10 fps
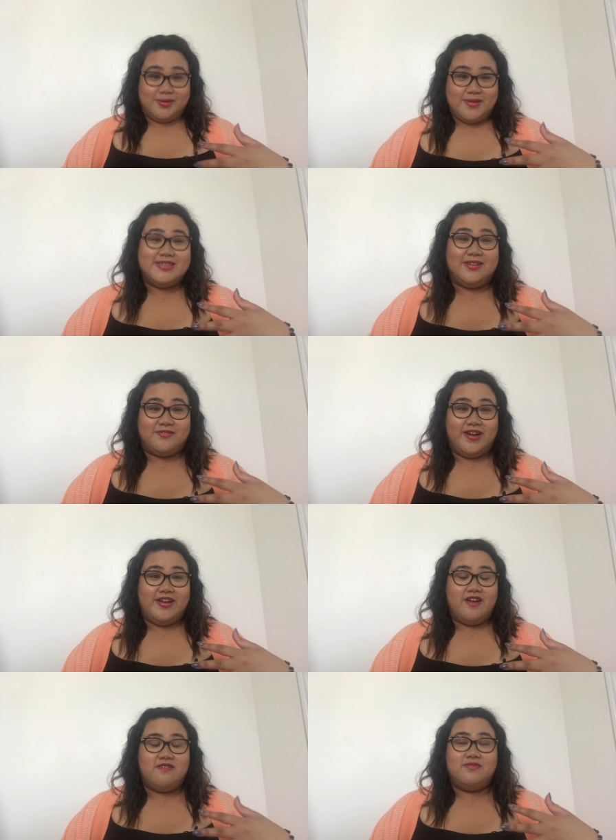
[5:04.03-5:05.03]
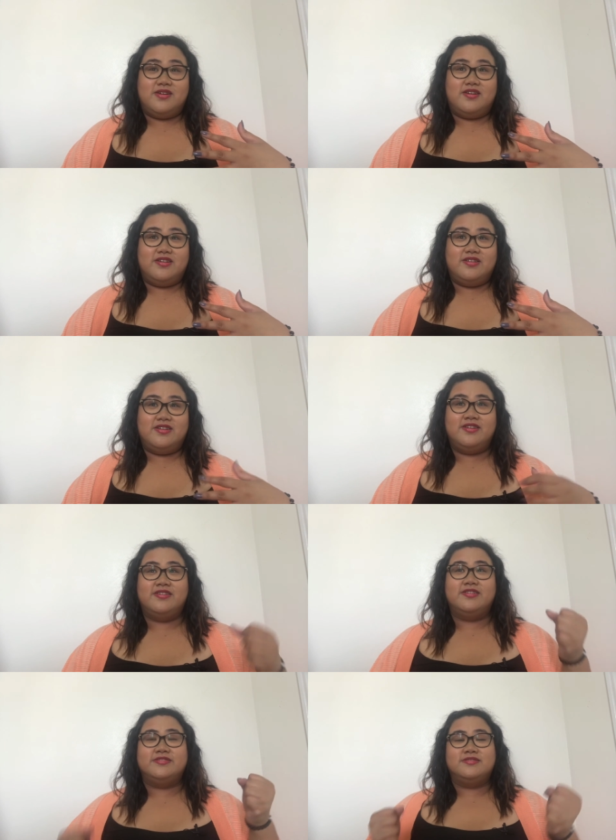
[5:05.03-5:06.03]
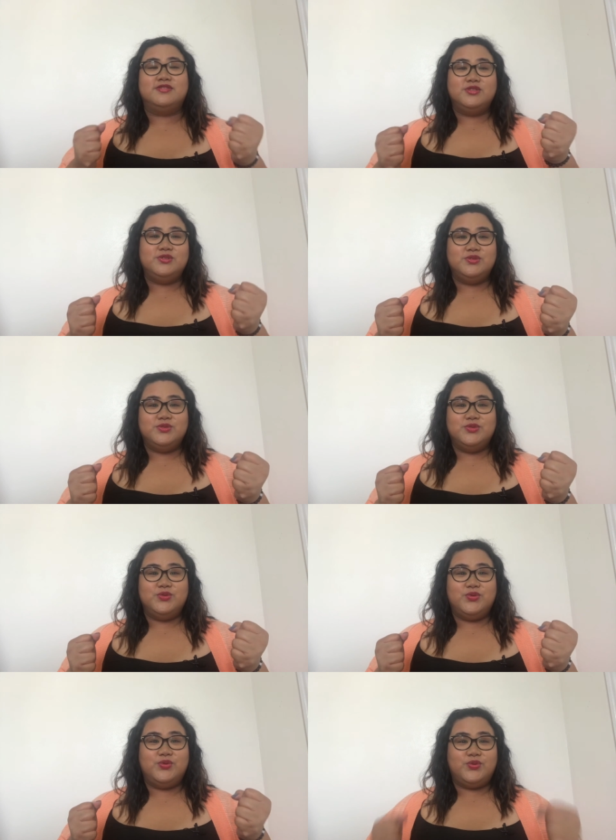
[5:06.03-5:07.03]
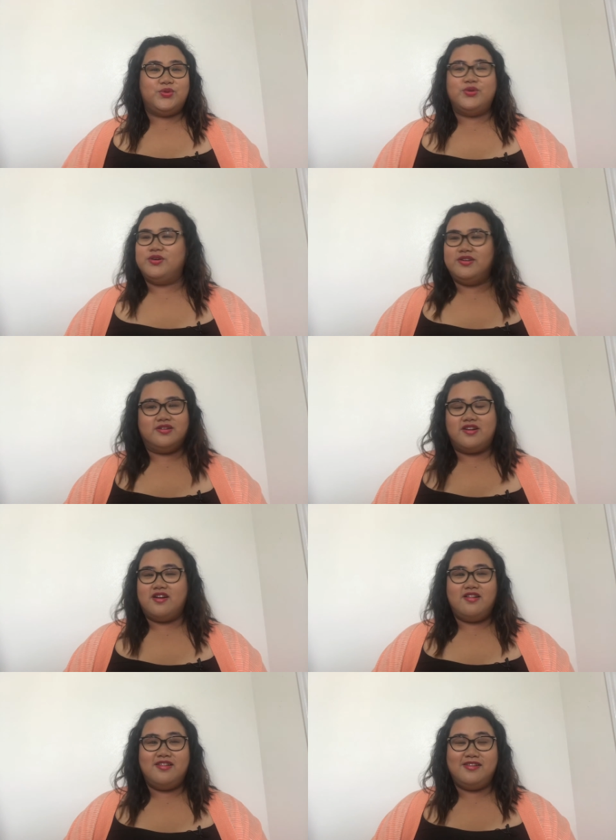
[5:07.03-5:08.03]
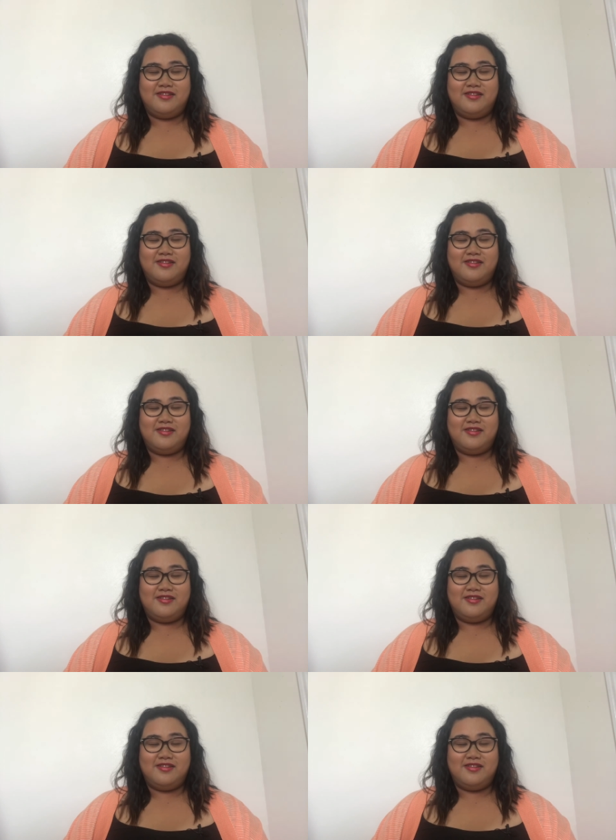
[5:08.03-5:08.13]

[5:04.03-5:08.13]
to make myself right now. Oh my god. Ooh, girl.